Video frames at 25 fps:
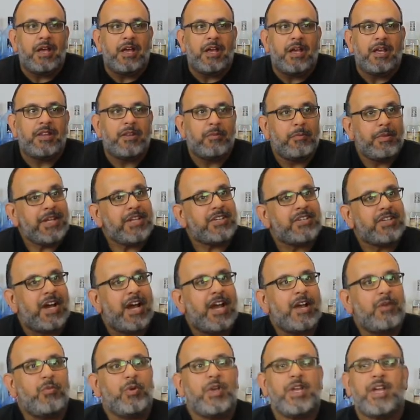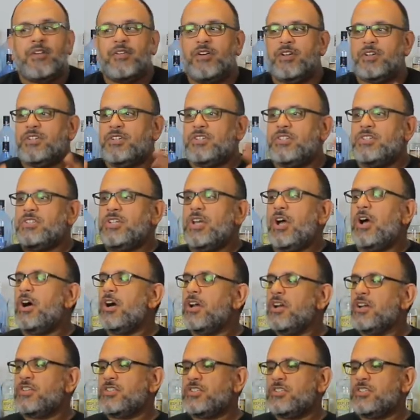In the meantime, we have a ton of